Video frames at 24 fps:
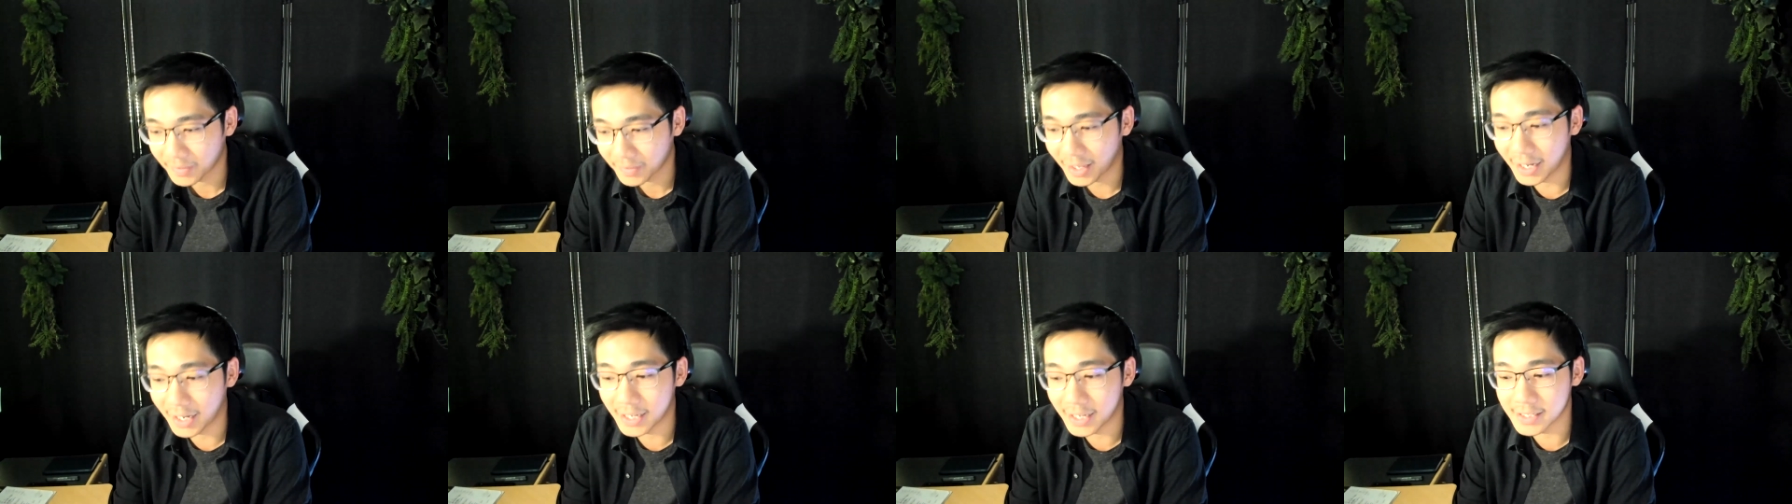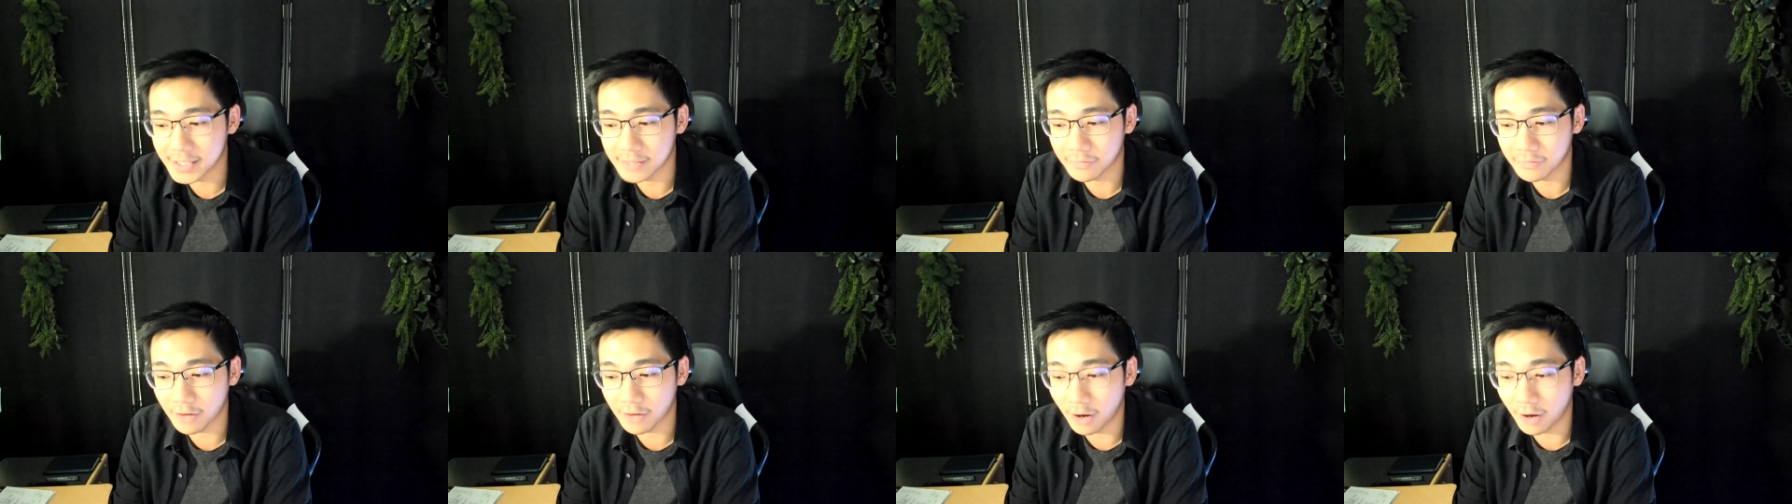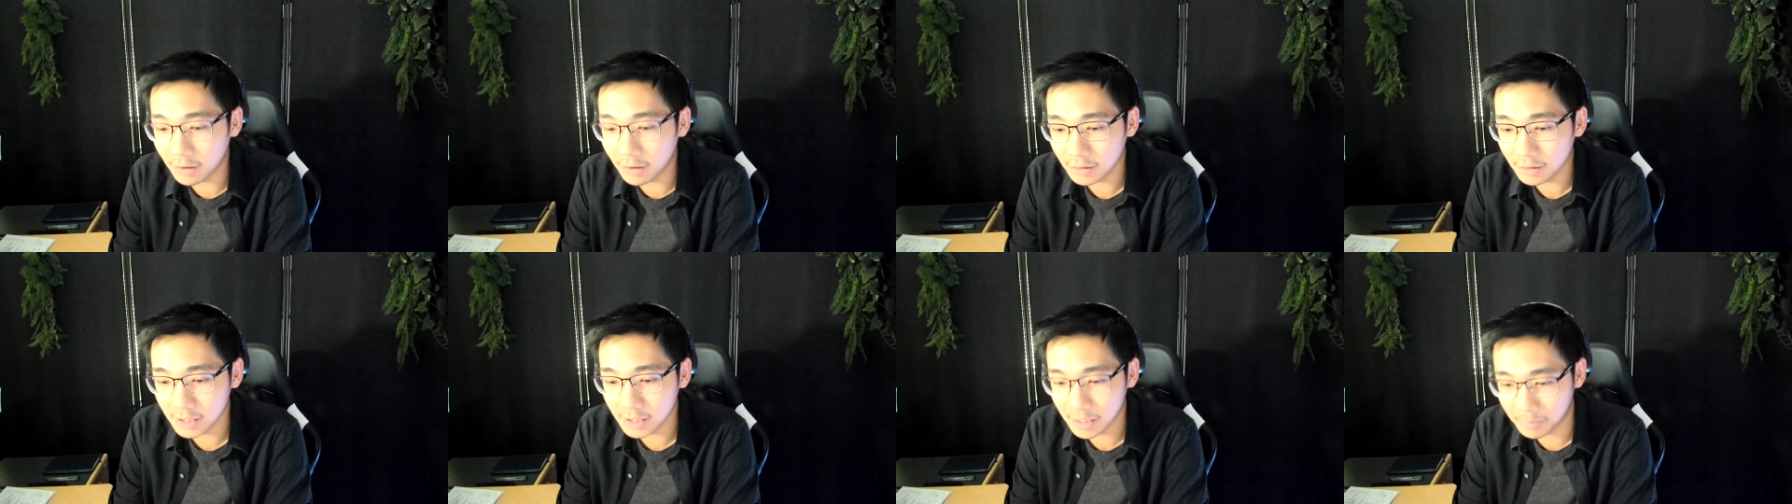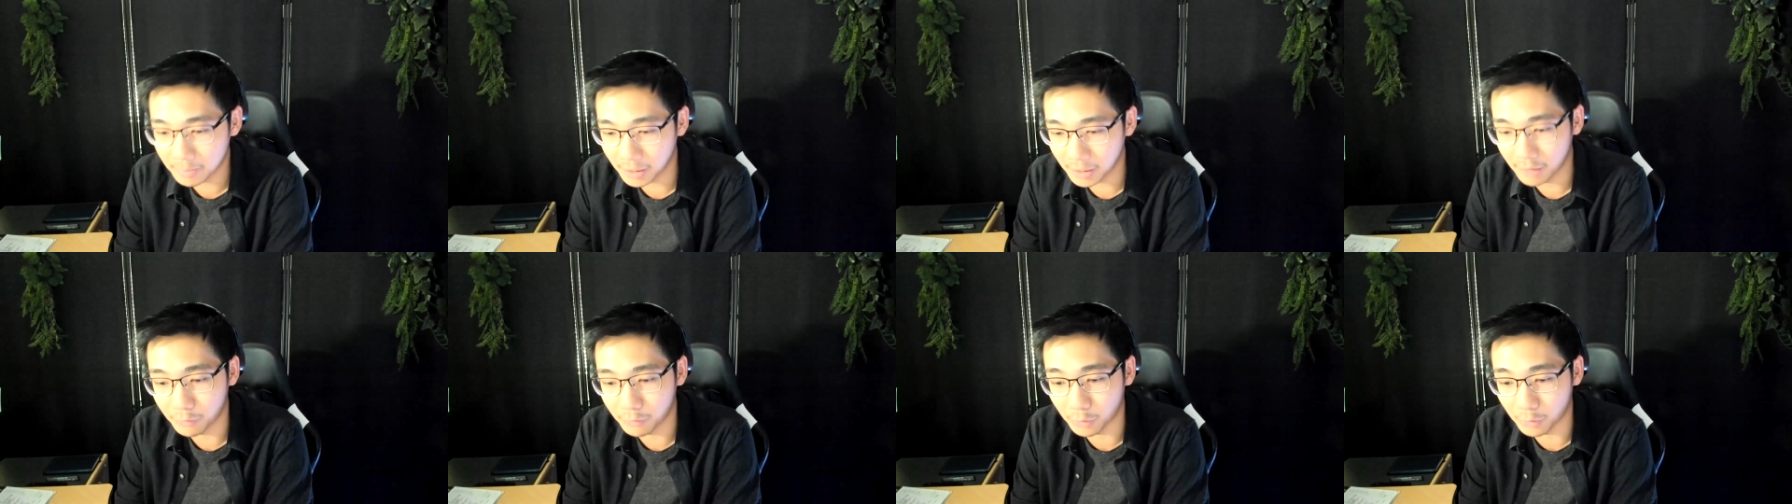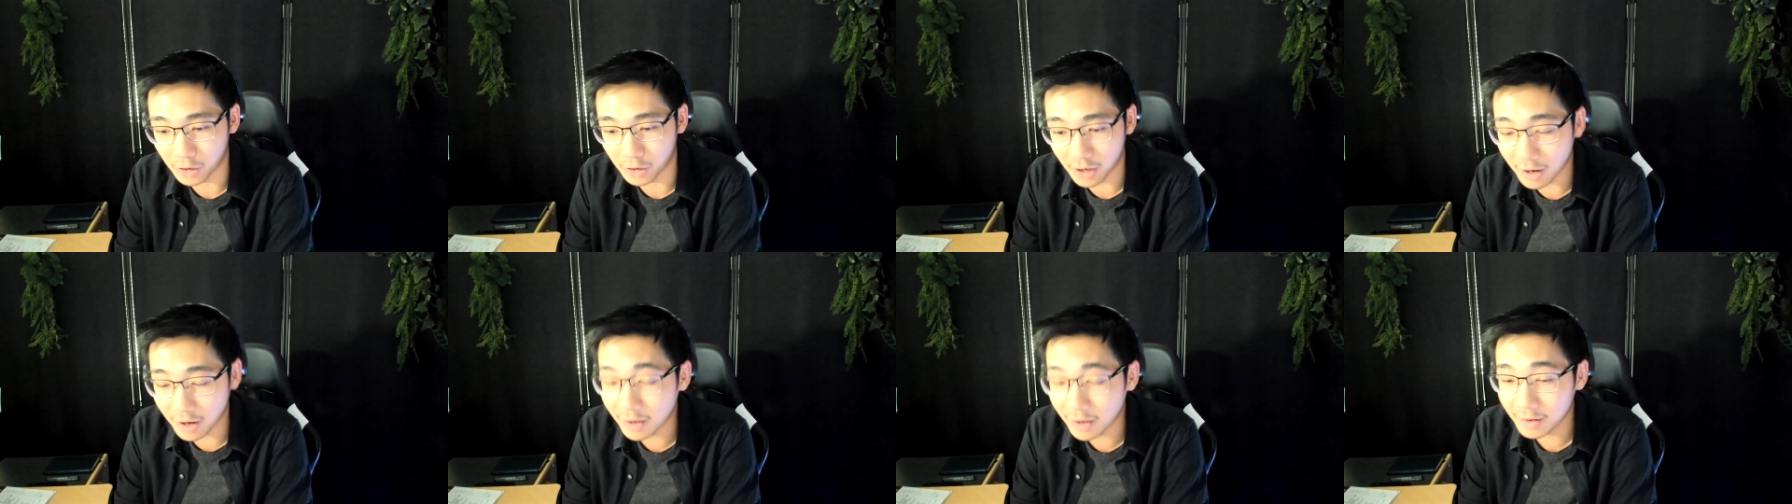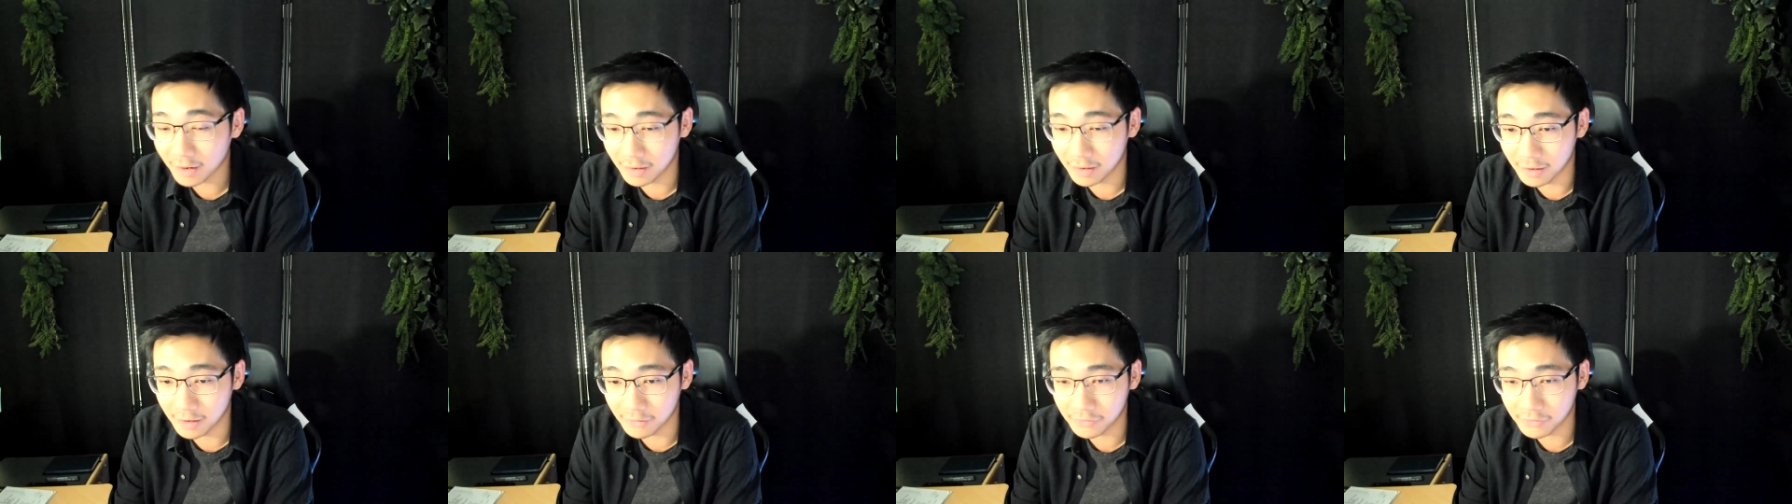And as if all the above were not
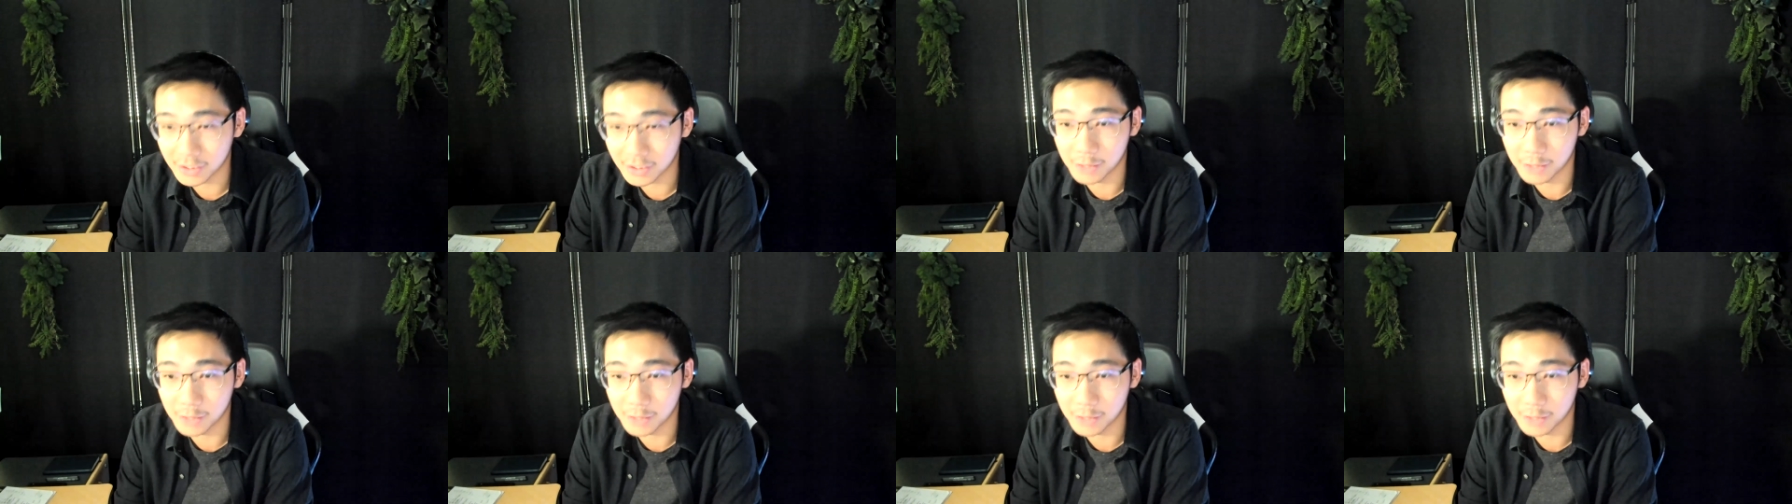enough,